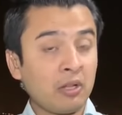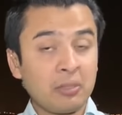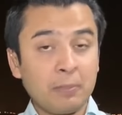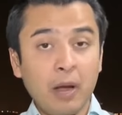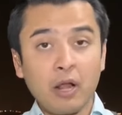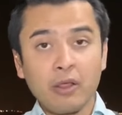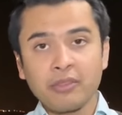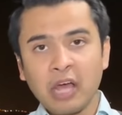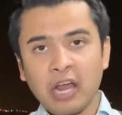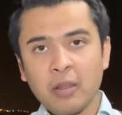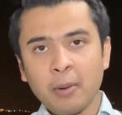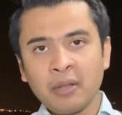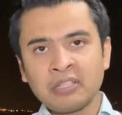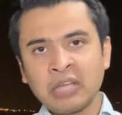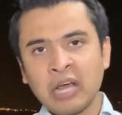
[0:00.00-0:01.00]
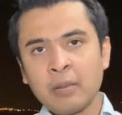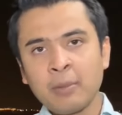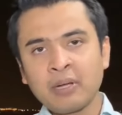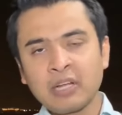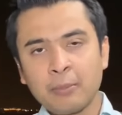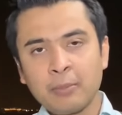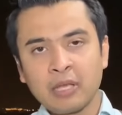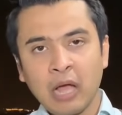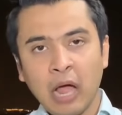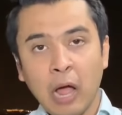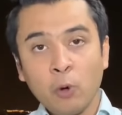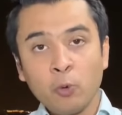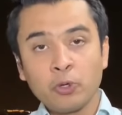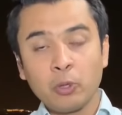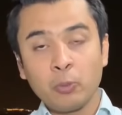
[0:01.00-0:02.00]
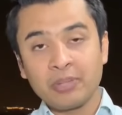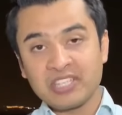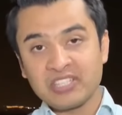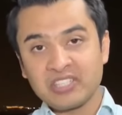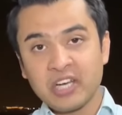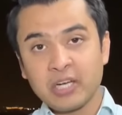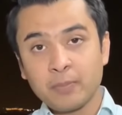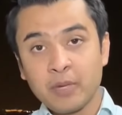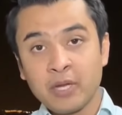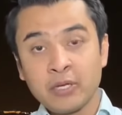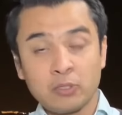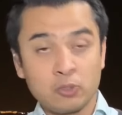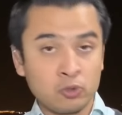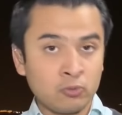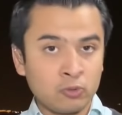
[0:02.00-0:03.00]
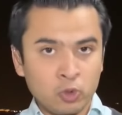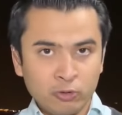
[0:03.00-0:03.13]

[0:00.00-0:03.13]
on the part of the taliban the taliban coming out with a statement to,